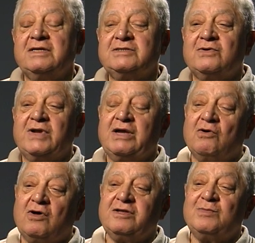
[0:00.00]
So they
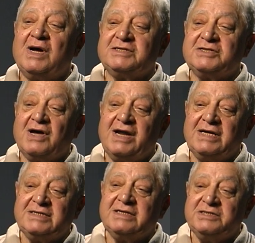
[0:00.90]
called him on side. They
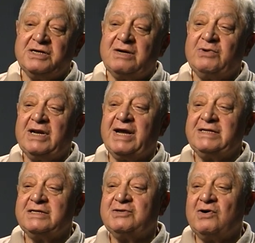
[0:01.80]
said, John, we'd like
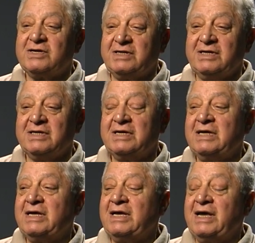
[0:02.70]
to talk to you.
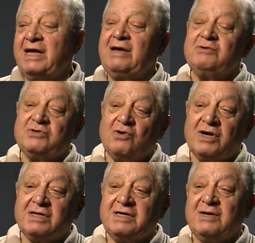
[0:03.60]
And they were
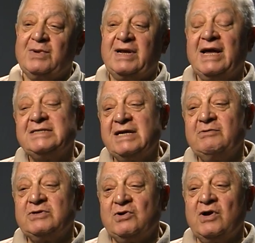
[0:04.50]
talking to him, and as they
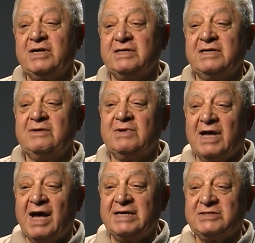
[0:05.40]
were talking to him, the
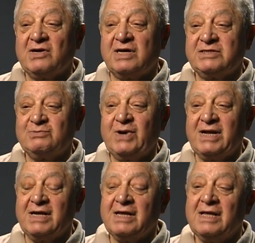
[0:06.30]
guy starts
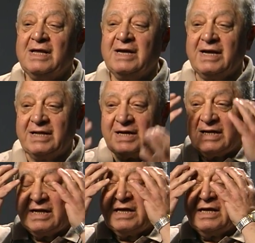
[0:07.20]
sweating, and then
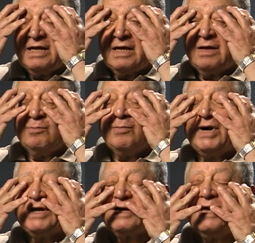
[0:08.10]

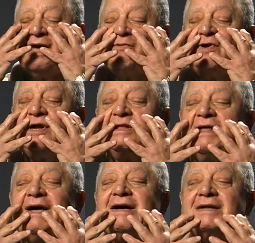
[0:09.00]
butter came running
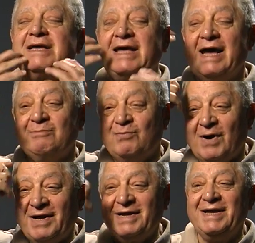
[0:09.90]
down. He had
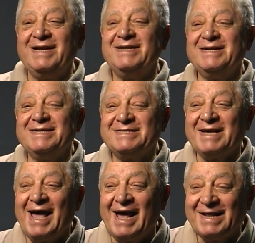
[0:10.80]
butter hidden in his
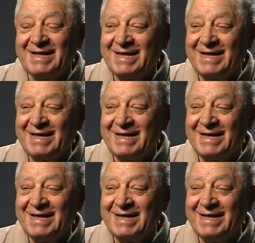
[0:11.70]
hat.